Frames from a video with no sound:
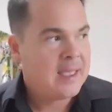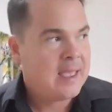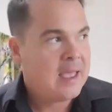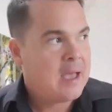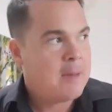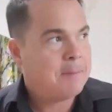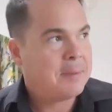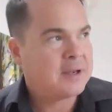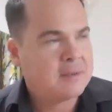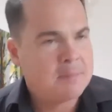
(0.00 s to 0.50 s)

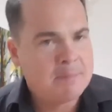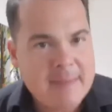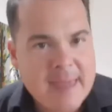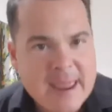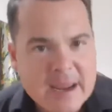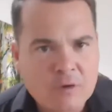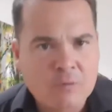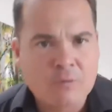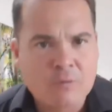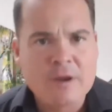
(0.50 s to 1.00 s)
but make
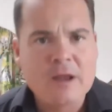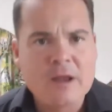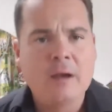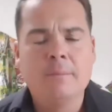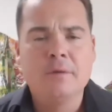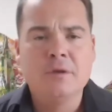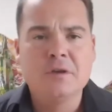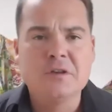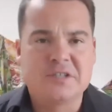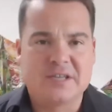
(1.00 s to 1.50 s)
real
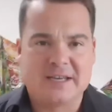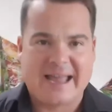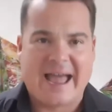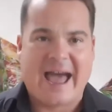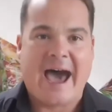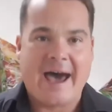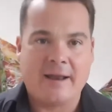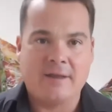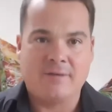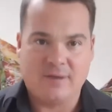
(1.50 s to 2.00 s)
music
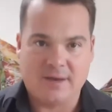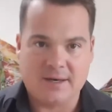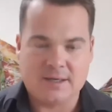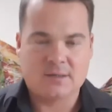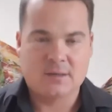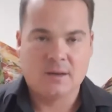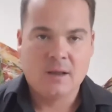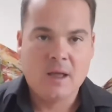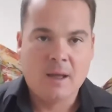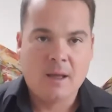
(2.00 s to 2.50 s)
out of it.
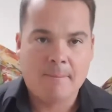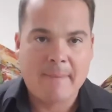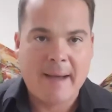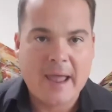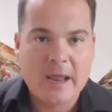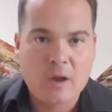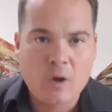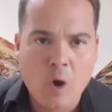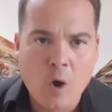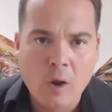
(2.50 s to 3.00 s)
My
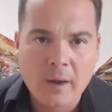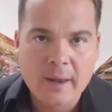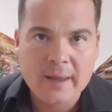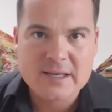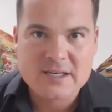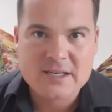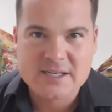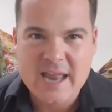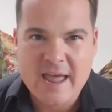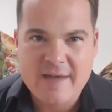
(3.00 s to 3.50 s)
goal
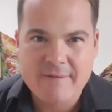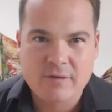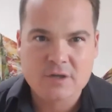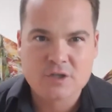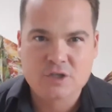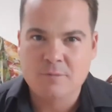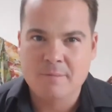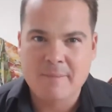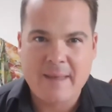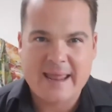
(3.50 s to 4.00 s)
is never to
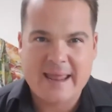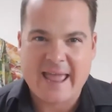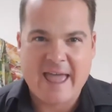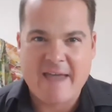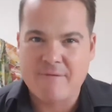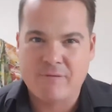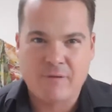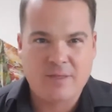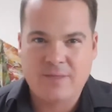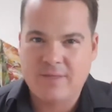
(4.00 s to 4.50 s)
make
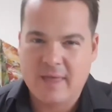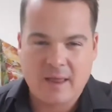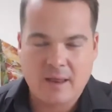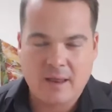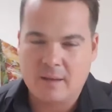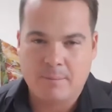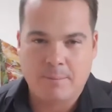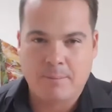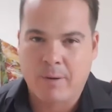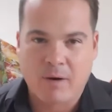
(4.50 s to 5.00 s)

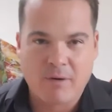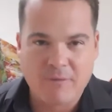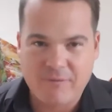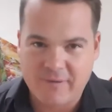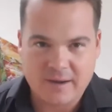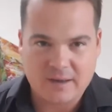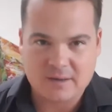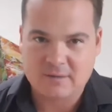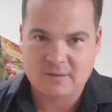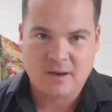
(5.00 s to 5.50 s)
everything
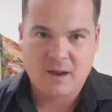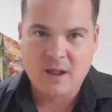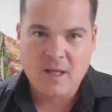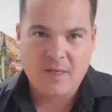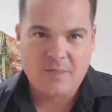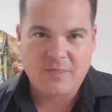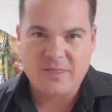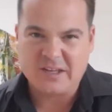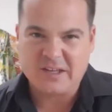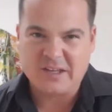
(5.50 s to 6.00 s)
perfect
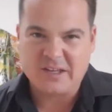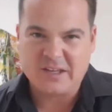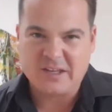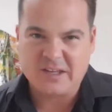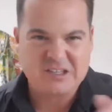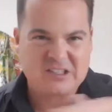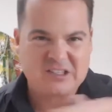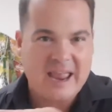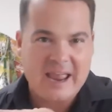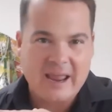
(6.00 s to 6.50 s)
the
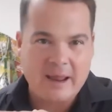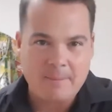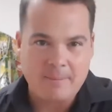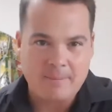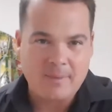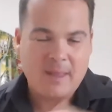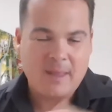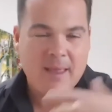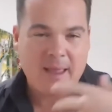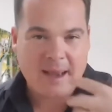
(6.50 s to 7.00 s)
same.
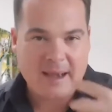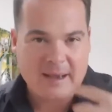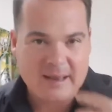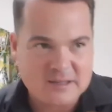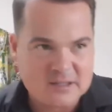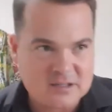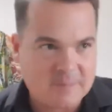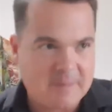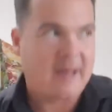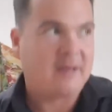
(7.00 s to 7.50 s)
It's
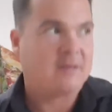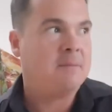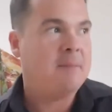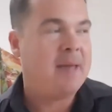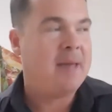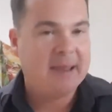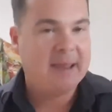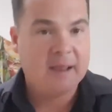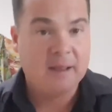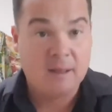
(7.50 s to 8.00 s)
about
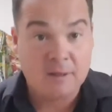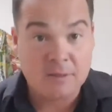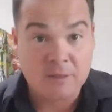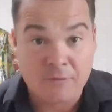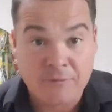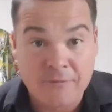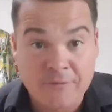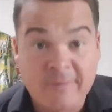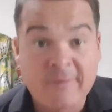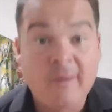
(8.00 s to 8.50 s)
making the
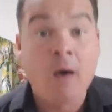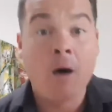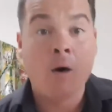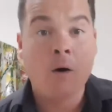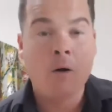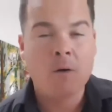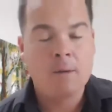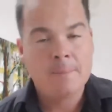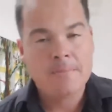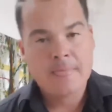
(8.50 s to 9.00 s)

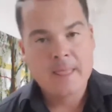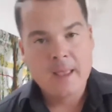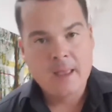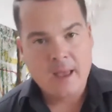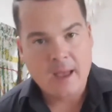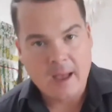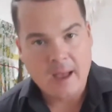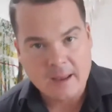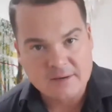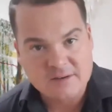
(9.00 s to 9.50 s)
flow.
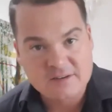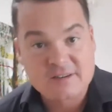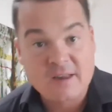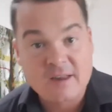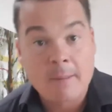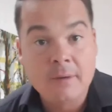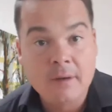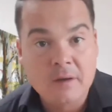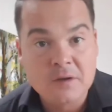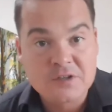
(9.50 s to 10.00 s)
Some
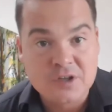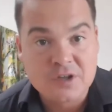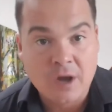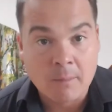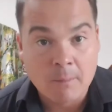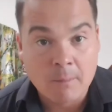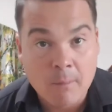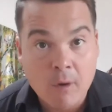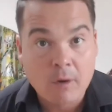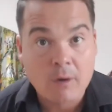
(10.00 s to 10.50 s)
notes are
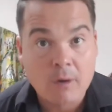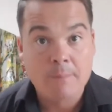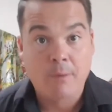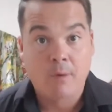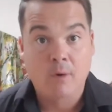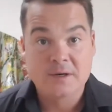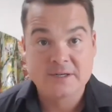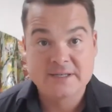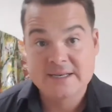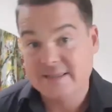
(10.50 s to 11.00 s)
more
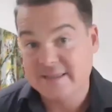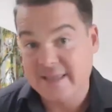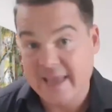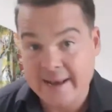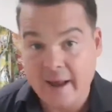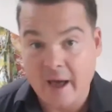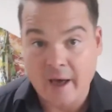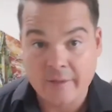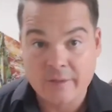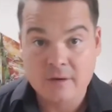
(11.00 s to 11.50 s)
important than
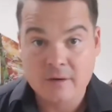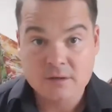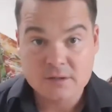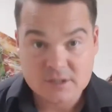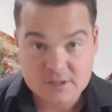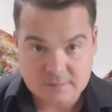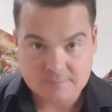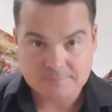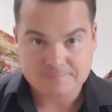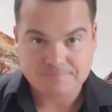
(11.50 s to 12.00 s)

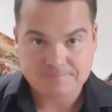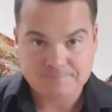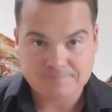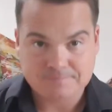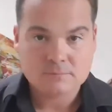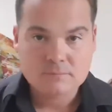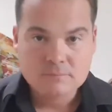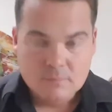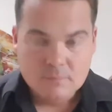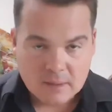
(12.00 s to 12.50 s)
others.
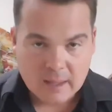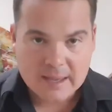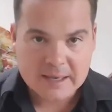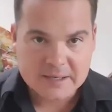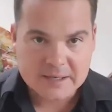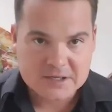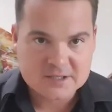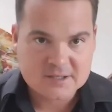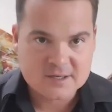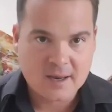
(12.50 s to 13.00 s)

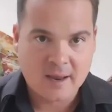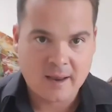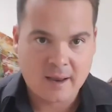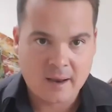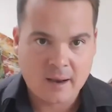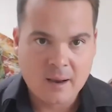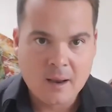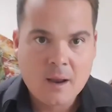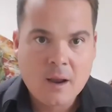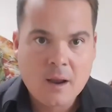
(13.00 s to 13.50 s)
It's
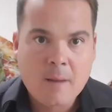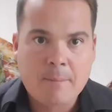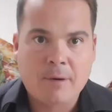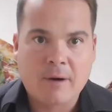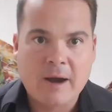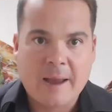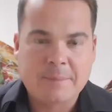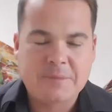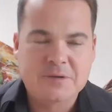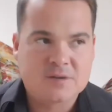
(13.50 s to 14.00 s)

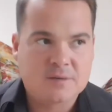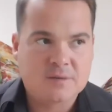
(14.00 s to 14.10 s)
perhaps